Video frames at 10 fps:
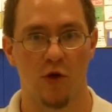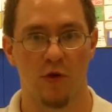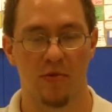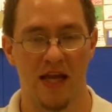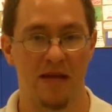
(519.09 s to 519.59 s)

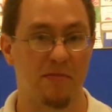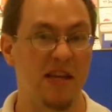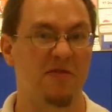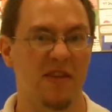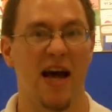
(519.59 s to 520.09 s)
we are playing
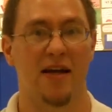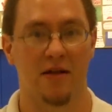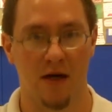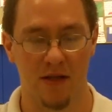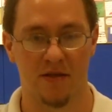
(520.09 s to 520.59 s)

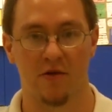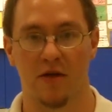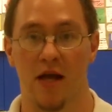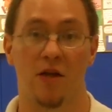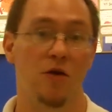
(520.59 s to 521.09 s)
B-flat
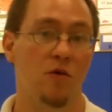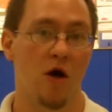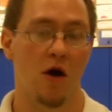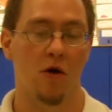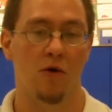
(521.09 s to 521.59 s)
concert, and you
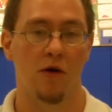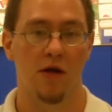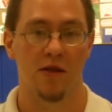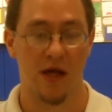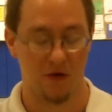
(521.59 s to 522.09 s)

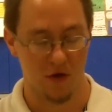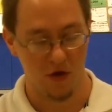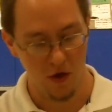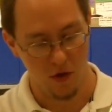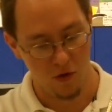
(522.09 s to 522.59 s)
know that
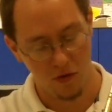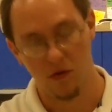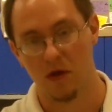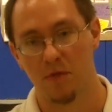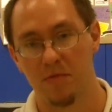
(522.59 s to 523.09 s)
to you,